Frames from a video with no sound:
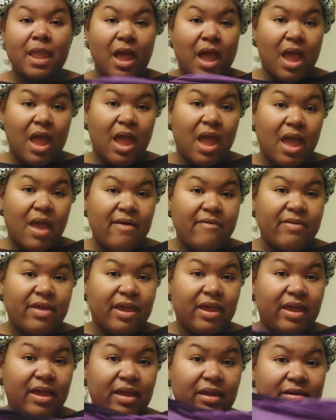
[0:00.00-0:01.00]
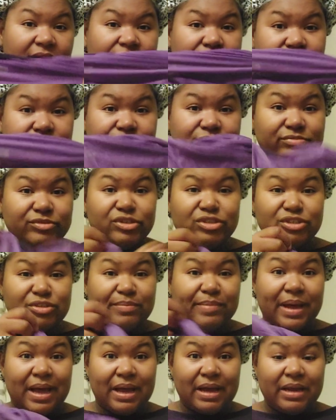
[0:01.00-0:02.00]
I have just a
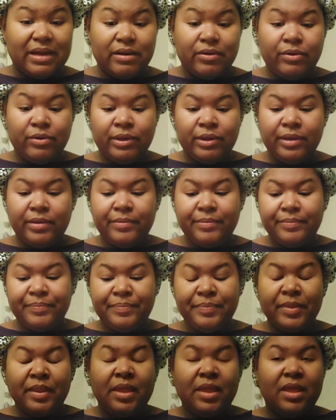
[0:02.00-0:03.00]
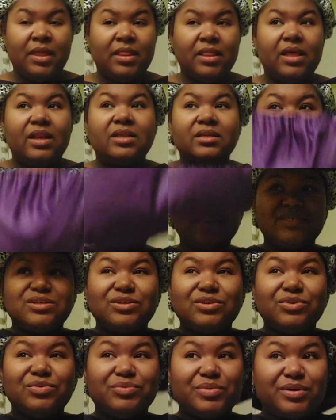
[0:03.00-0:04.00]
bonnet on, that it
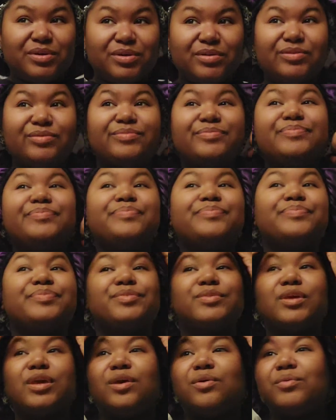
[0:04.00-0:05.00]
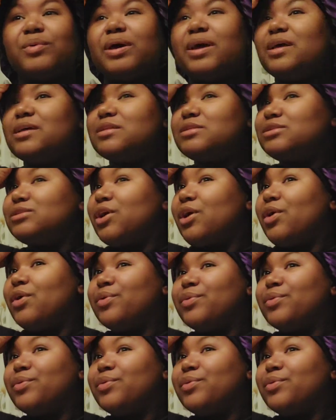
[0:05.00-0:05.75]
still will get wet. So